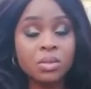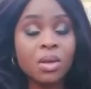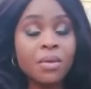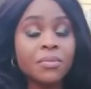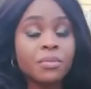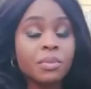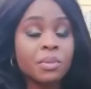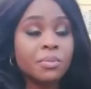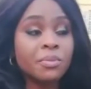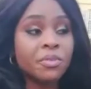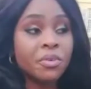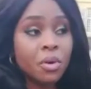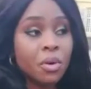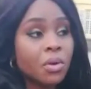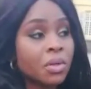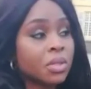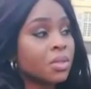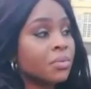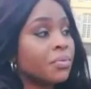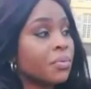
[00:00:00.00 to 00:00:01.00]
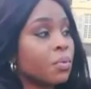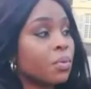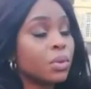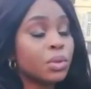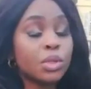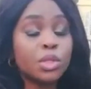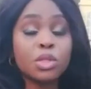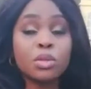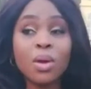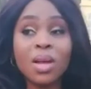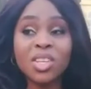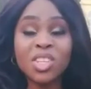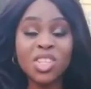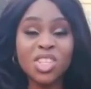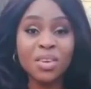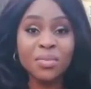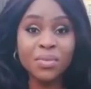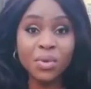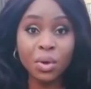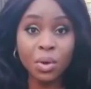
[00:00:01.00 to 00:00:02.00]
You have to be focused. If you want to
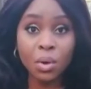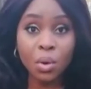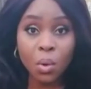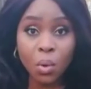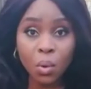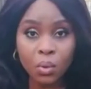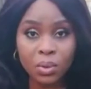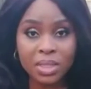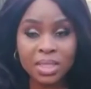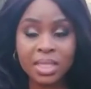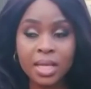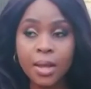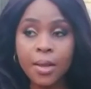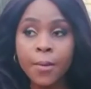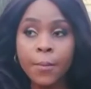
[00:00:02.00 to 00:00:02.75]
achieve your goals